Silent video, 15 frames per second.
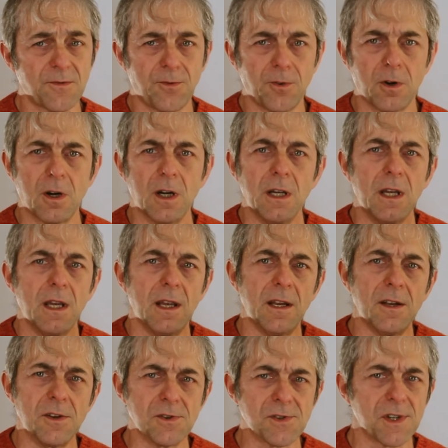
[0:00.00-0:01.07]
for
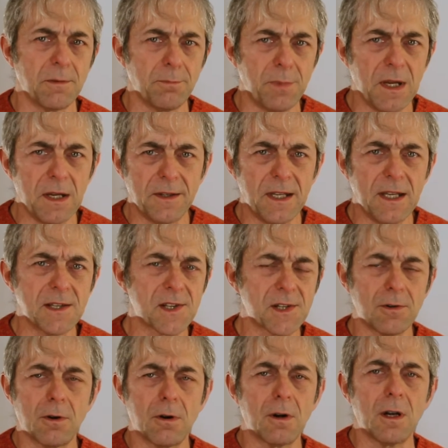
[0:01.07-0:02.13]
industrial
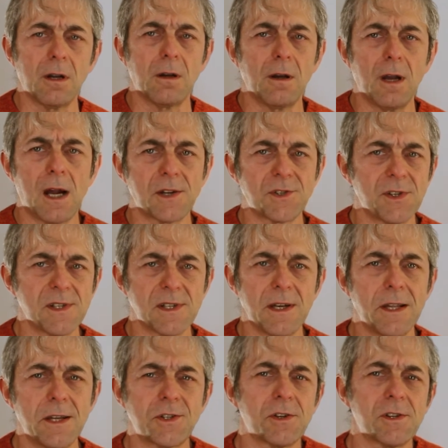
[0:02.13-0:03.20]
buildings or large
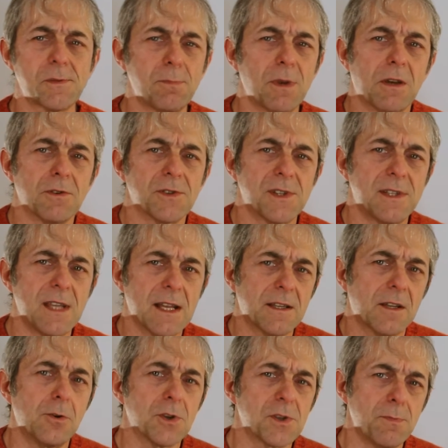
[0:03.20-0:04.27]
installations, because
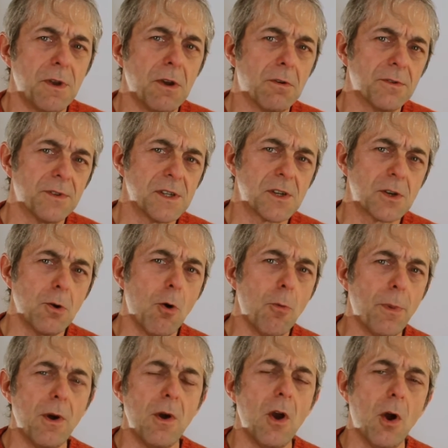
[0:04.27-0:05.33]
that goes beyond the
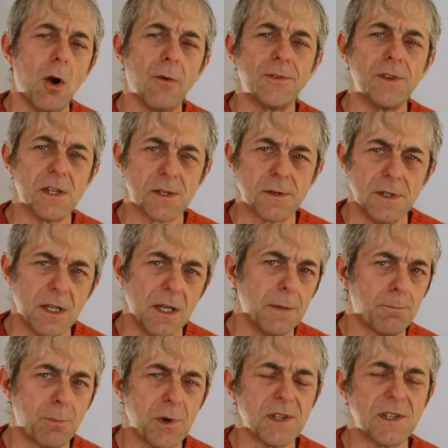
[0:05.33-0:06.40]
scope of this
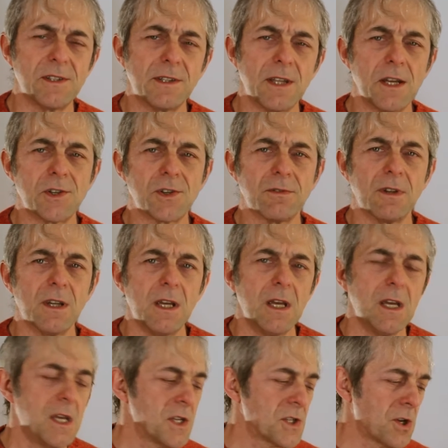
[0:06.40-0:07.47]
presentation.
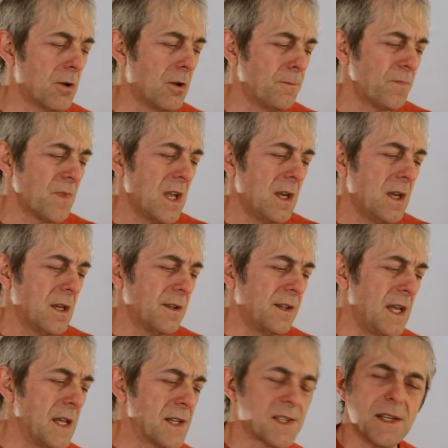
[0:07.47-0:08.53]
So
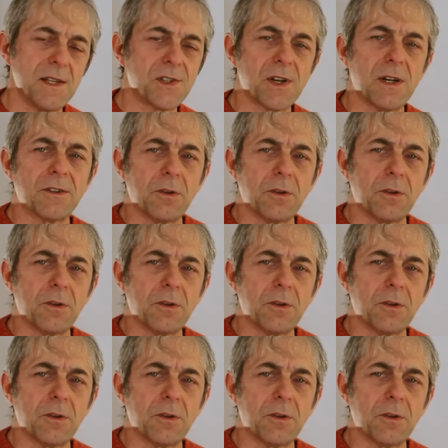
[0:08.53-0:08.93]
the essential